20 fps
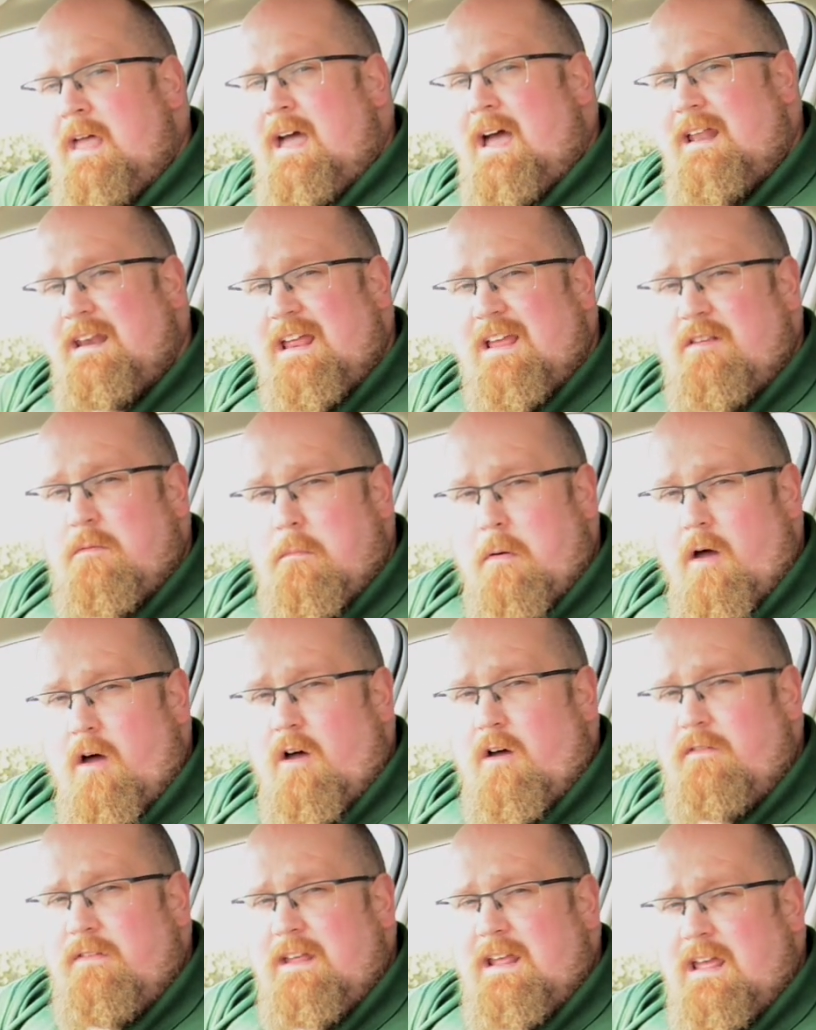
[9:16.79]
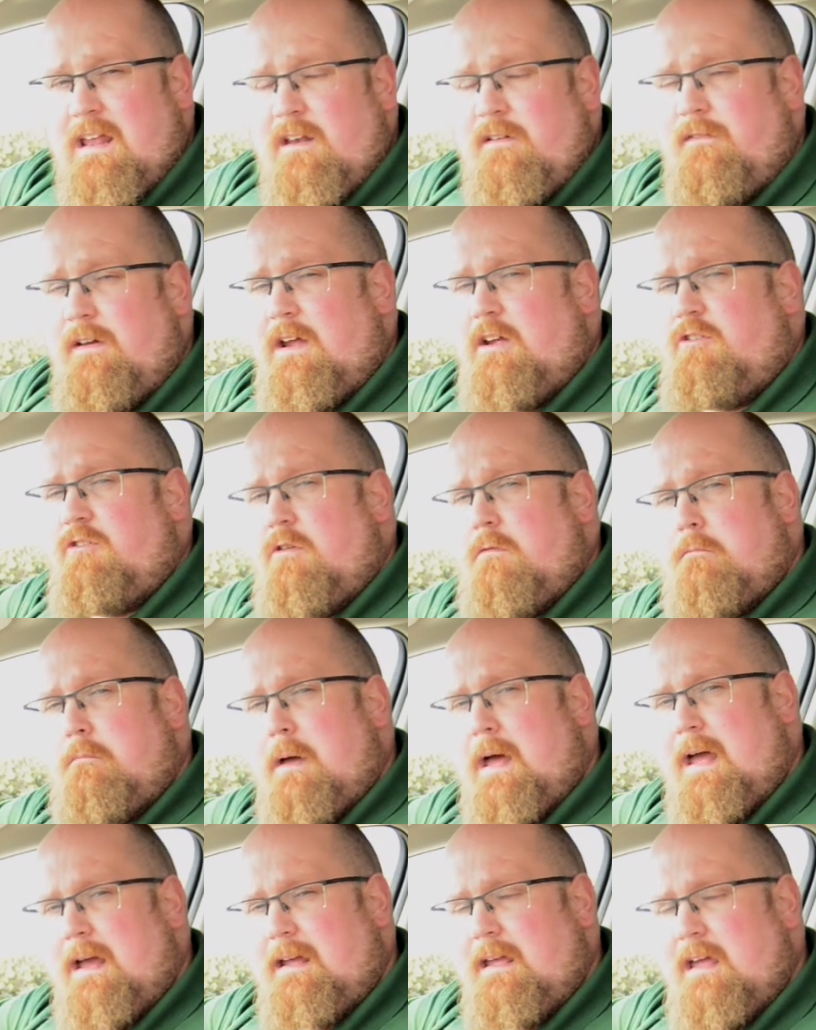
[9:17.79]
and it is part of the Innovation
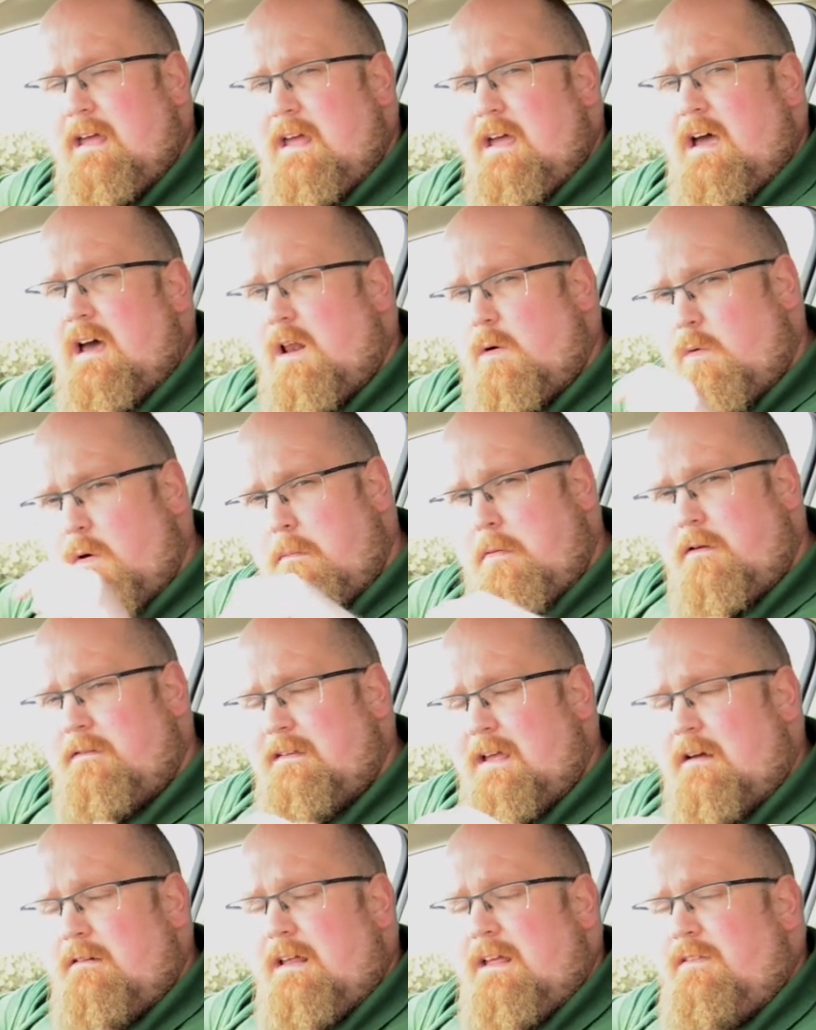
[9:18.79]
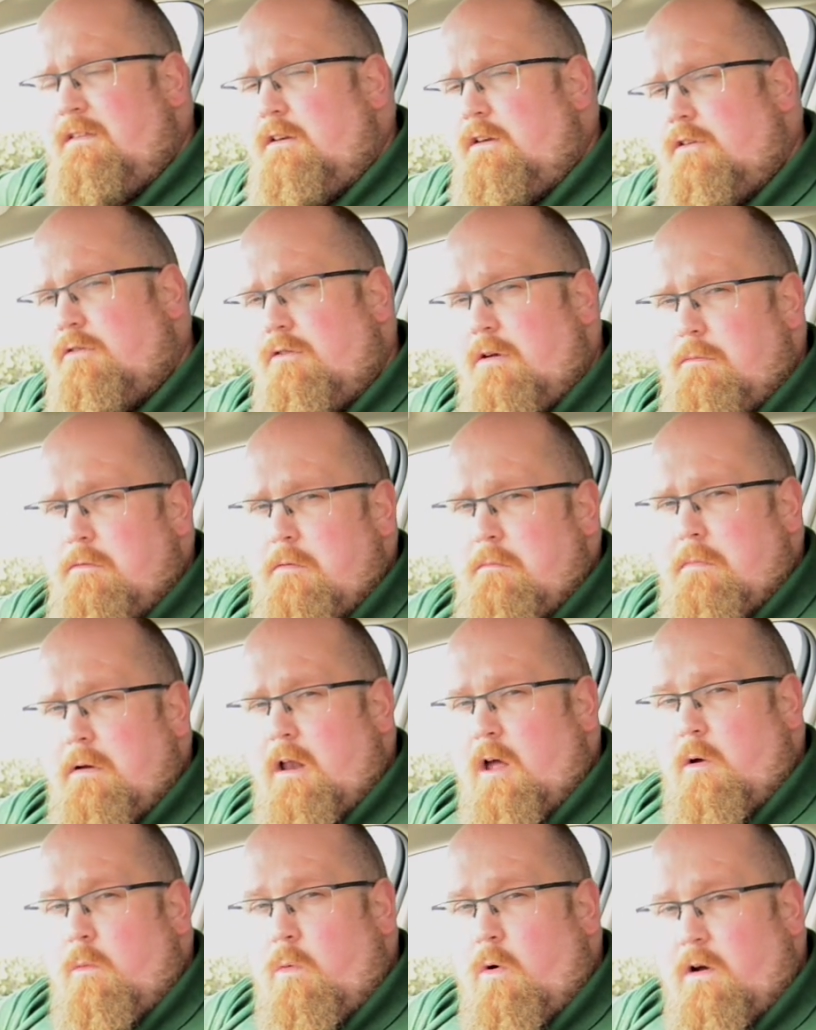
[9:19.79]
Pack. And I will put down in the description
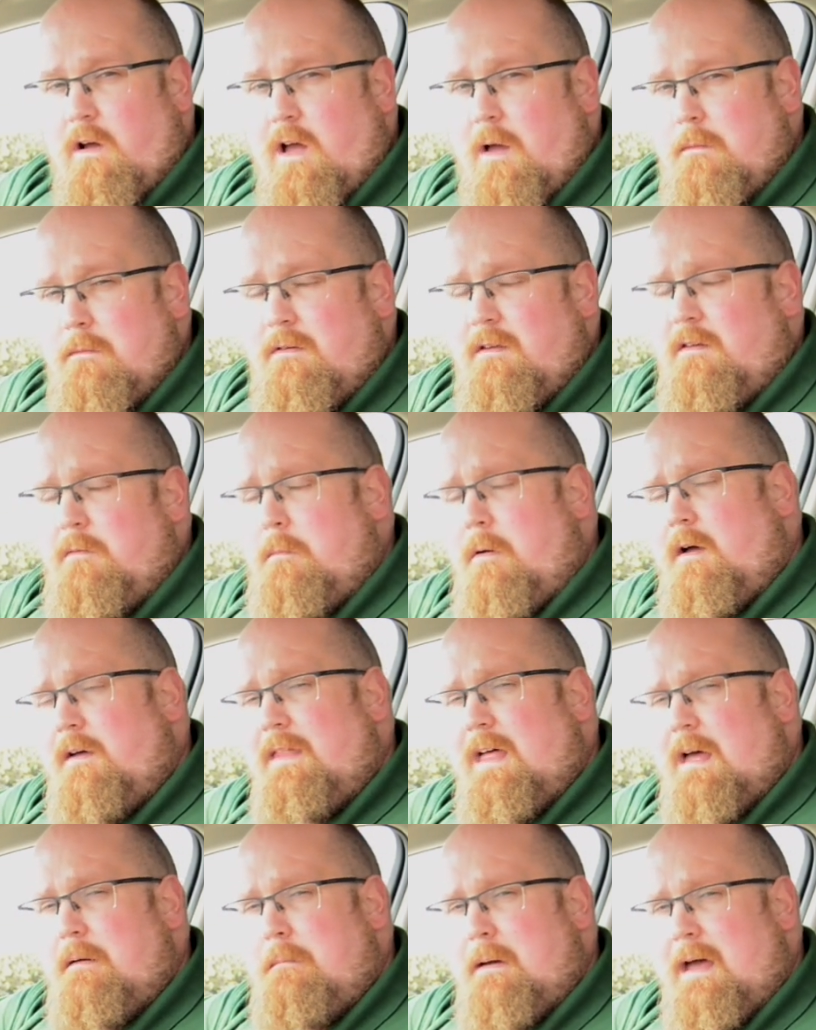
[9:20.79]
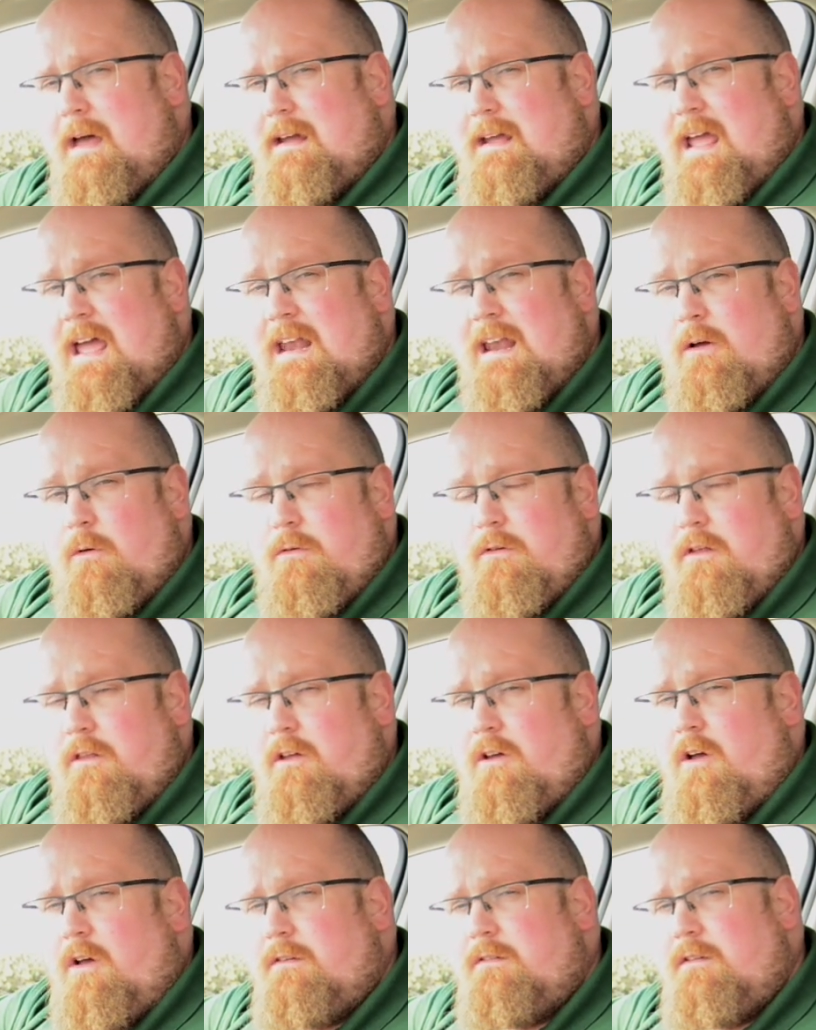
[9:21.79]
below what comes as part of that pack, and also
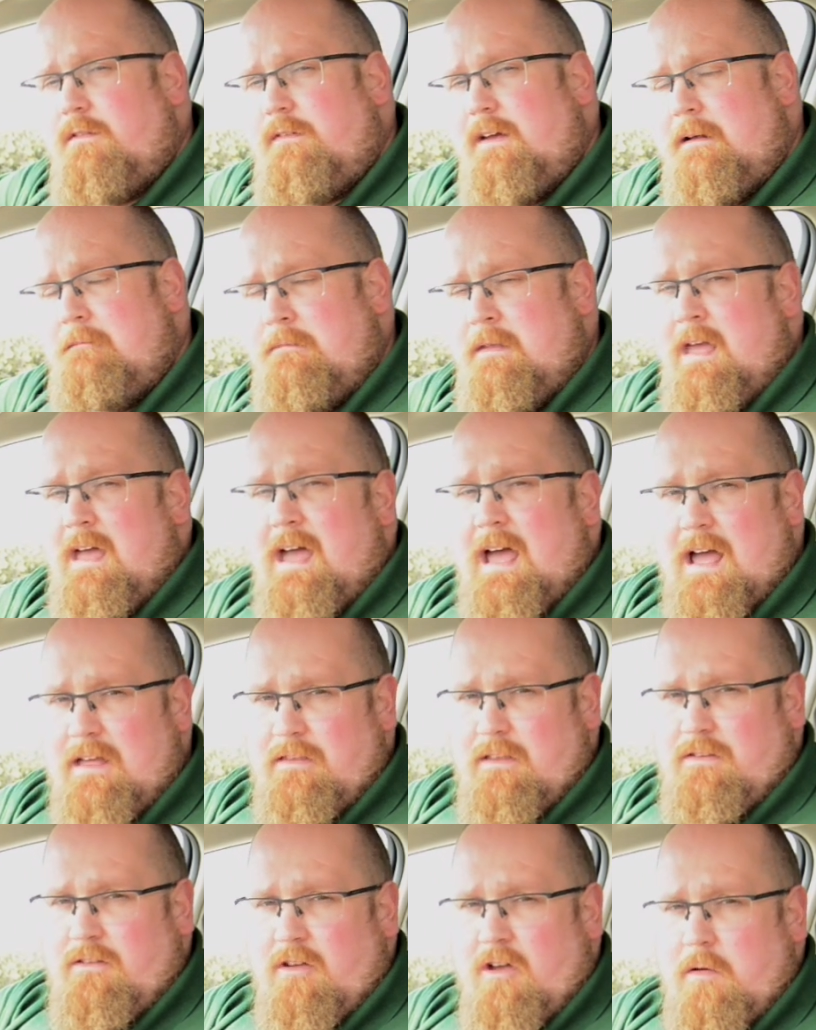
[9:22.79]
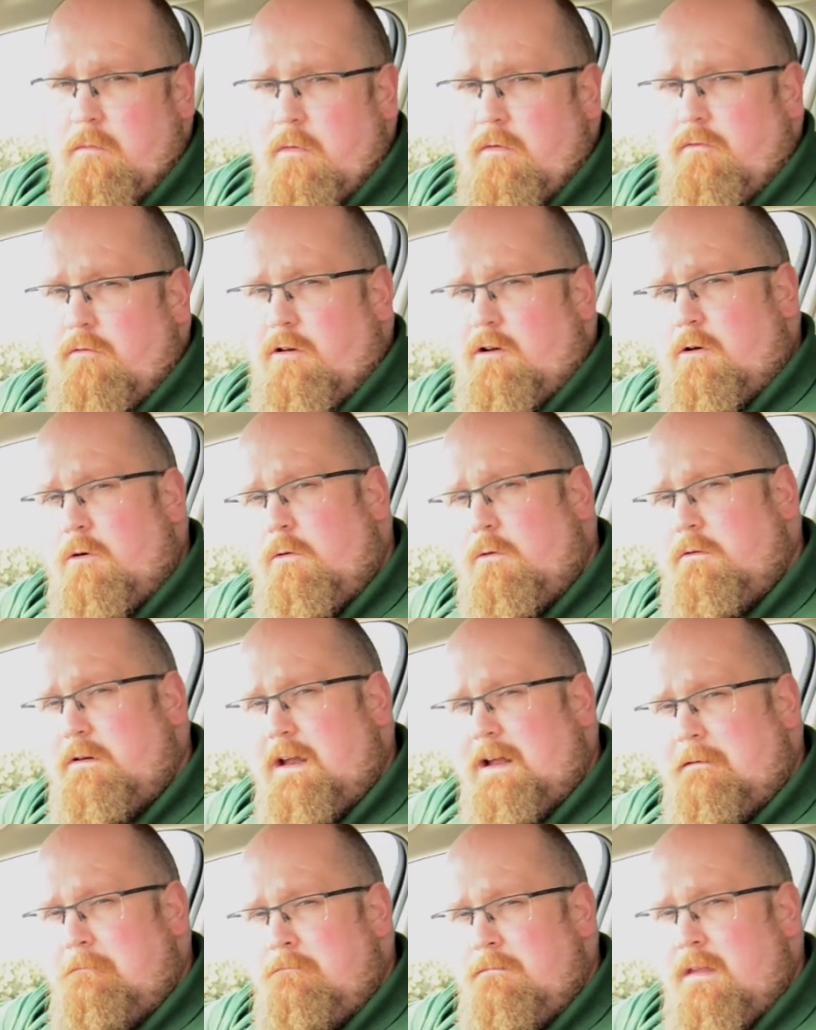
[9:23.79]
the cost of it at the time of
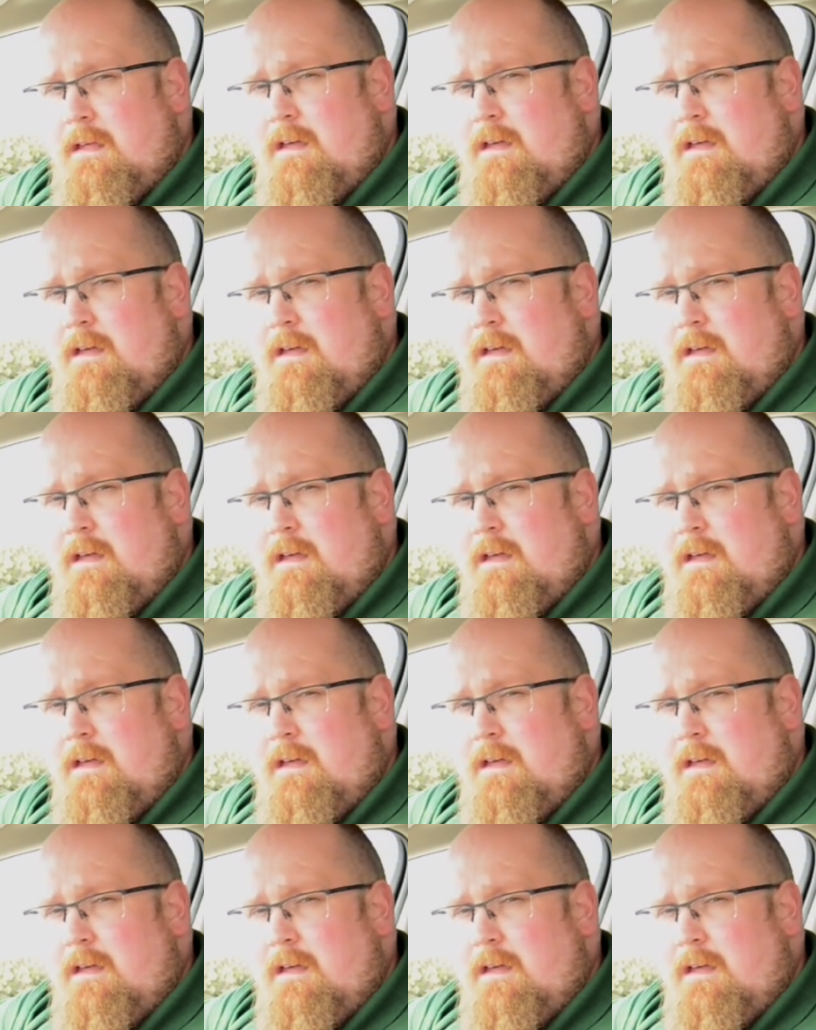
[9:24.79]
recording.